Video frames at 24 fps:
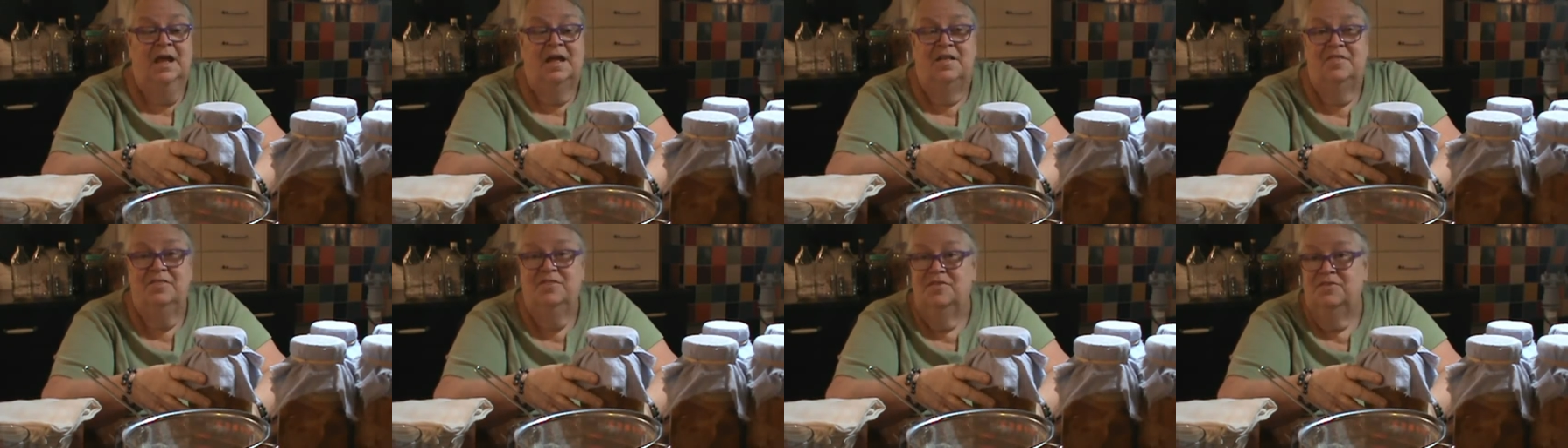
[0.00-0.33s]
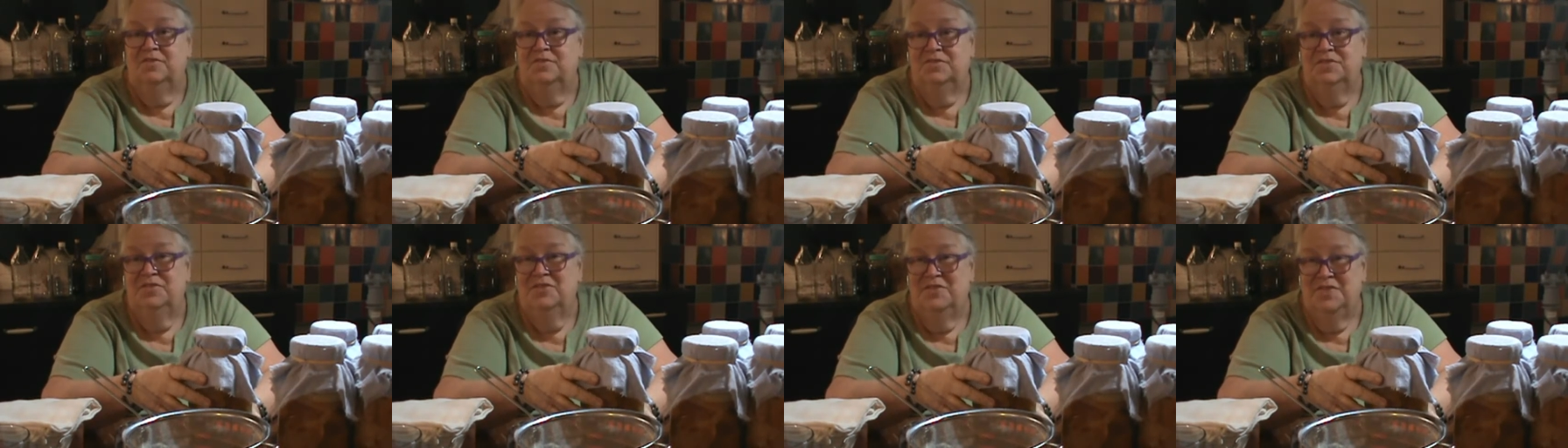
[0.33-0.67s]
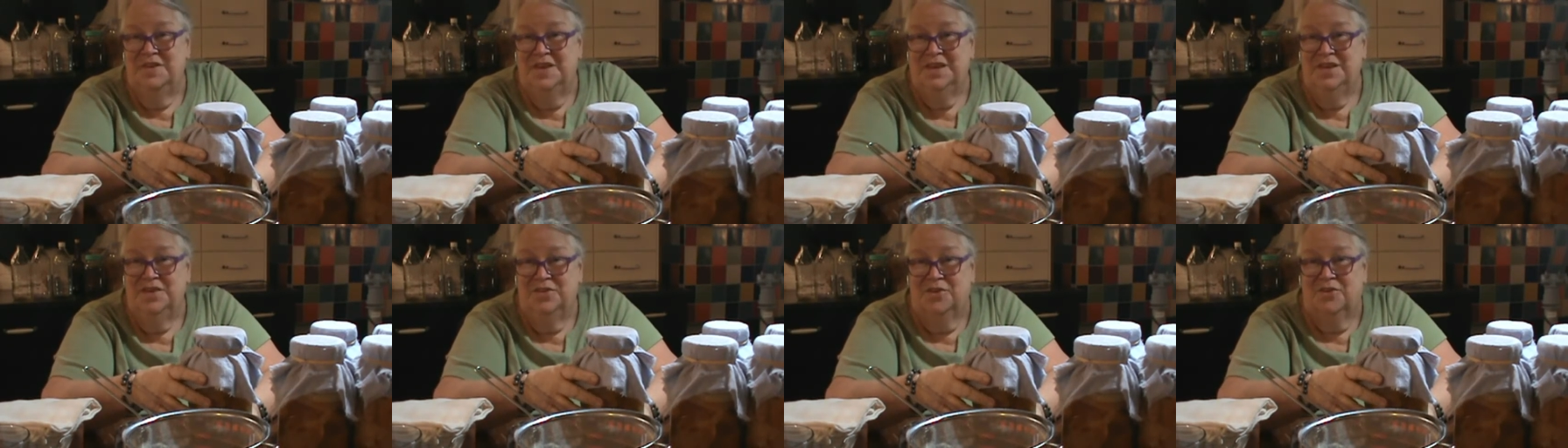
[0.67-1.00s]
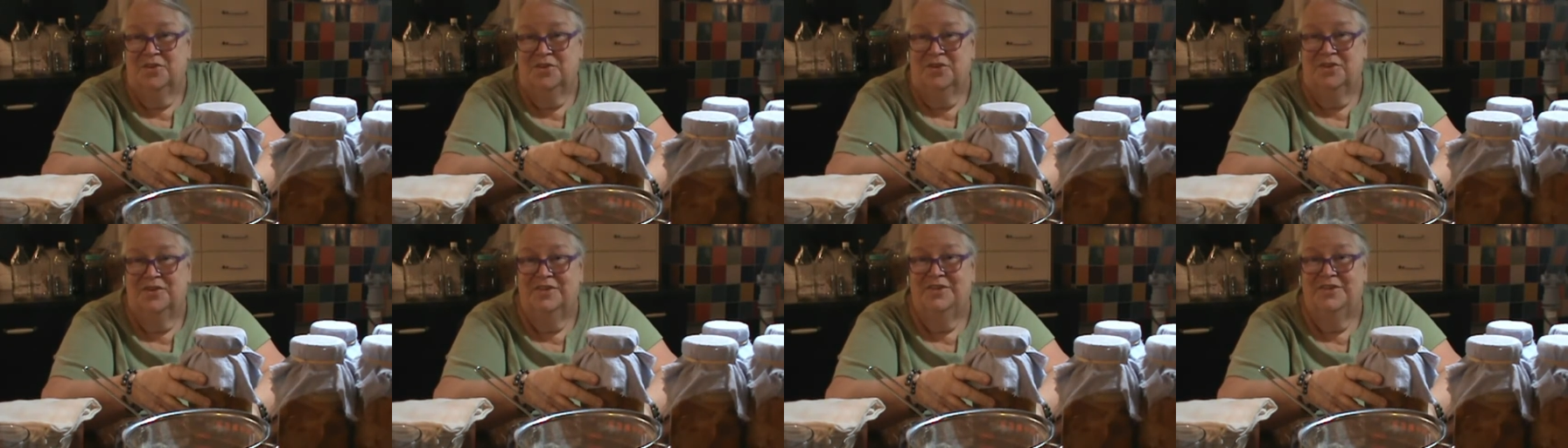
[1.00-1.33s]
they're
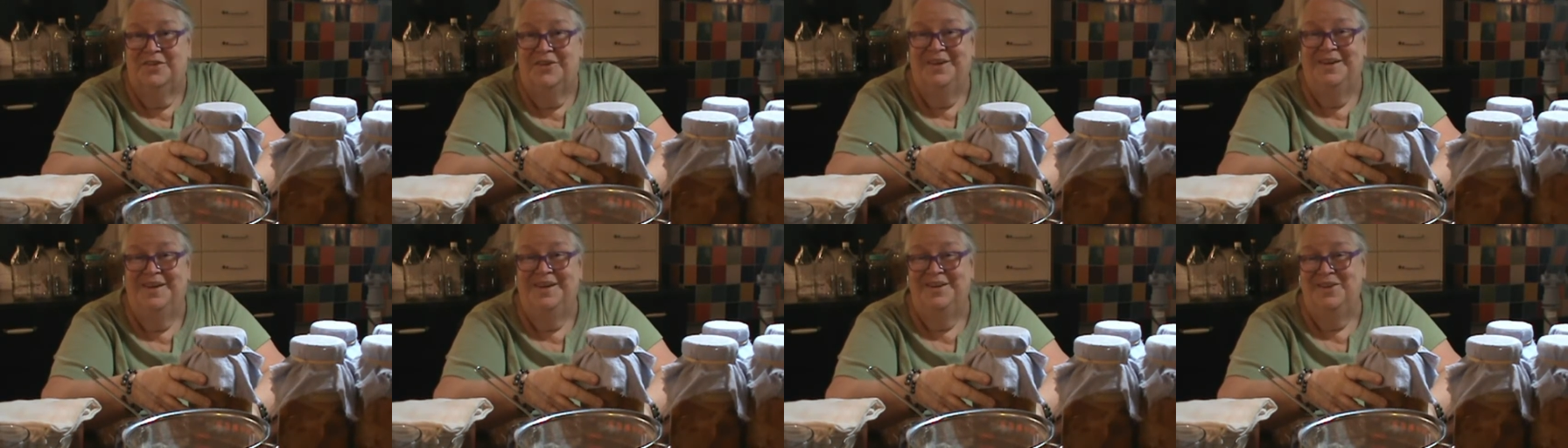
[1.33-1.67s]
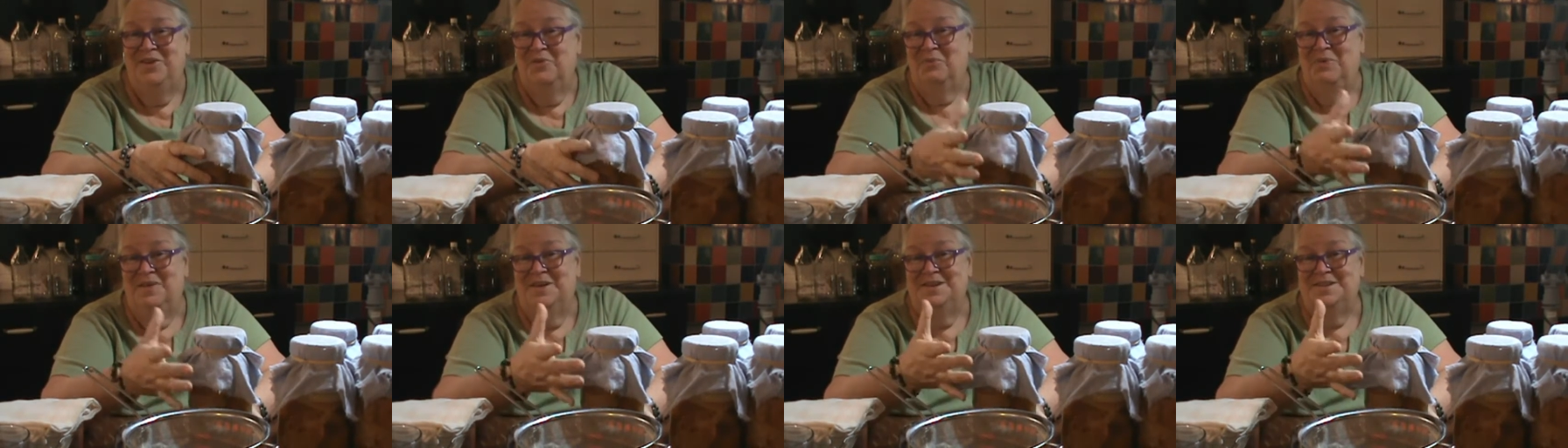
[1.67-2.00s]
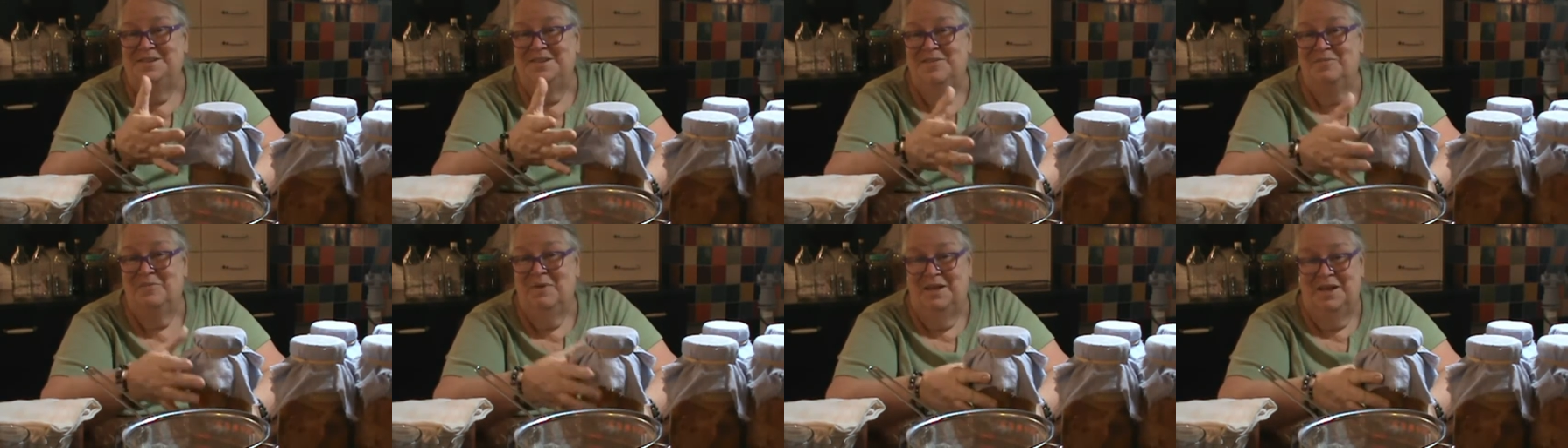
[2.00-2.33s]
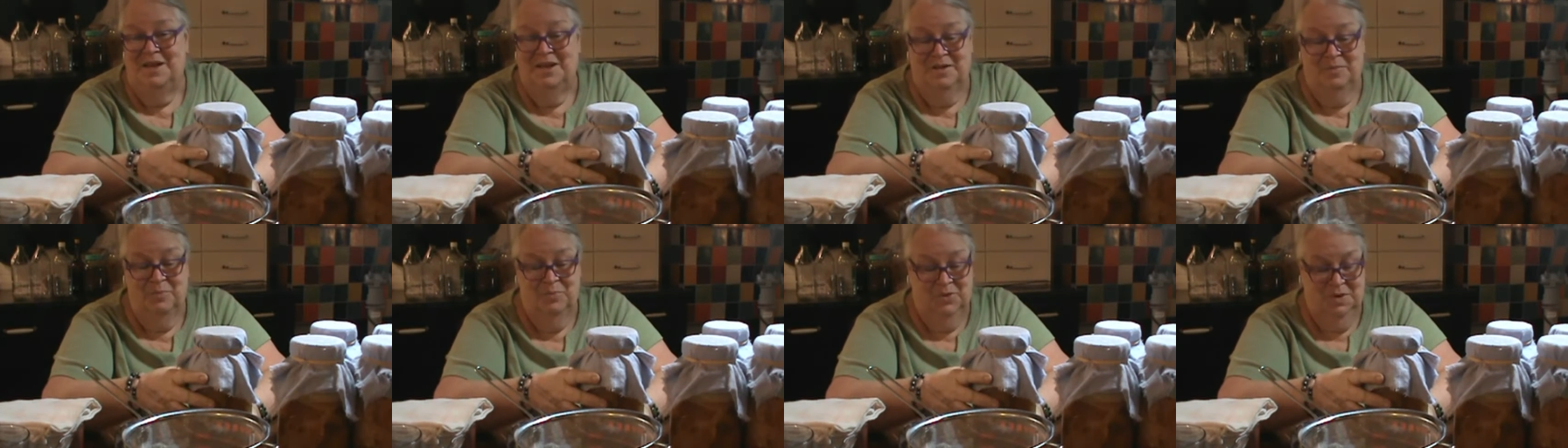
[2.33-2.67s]
vinegar. You want it to smell
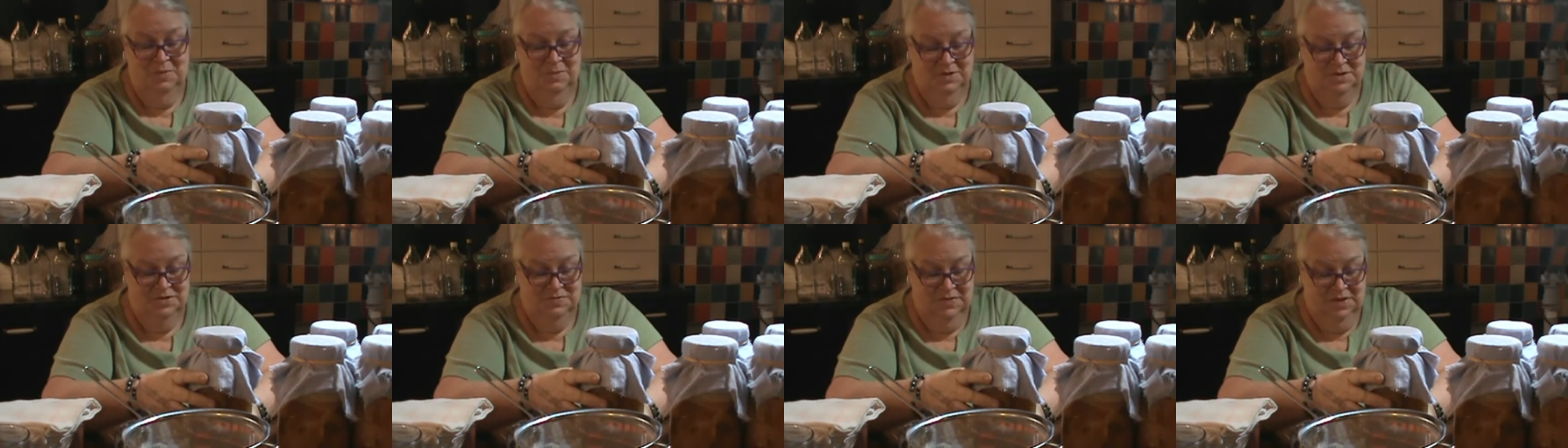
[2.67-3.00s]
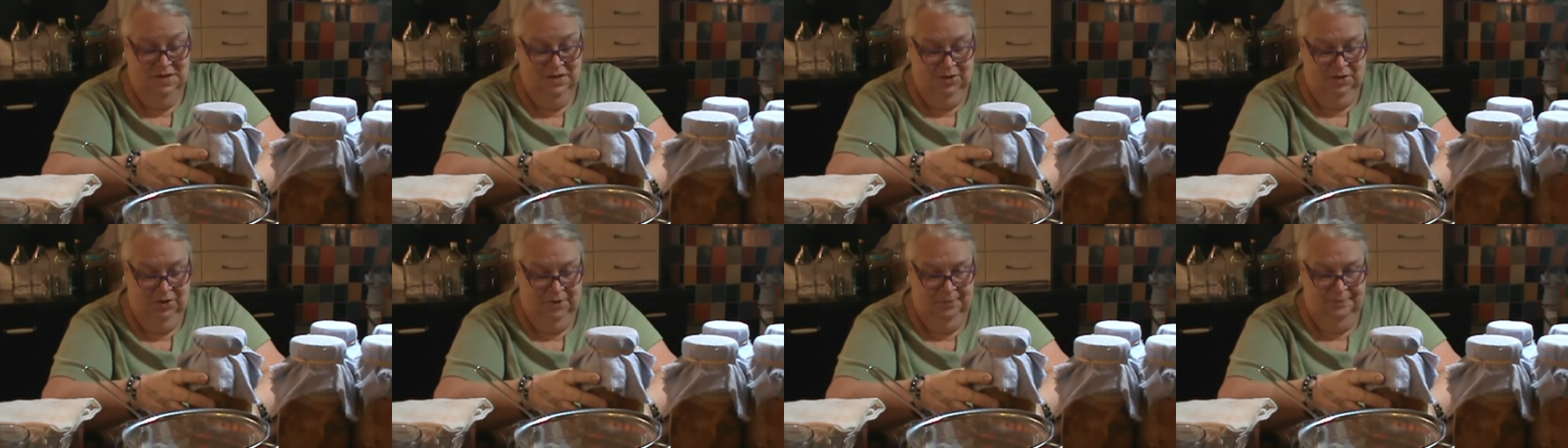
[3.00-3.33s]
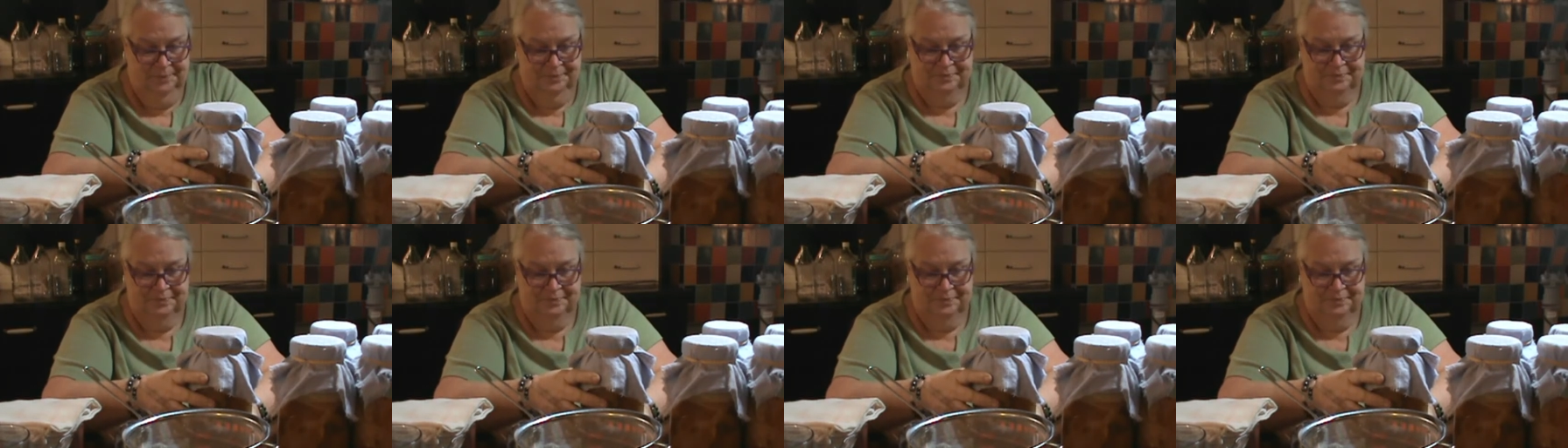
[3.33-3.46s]
like pretty much vinegar.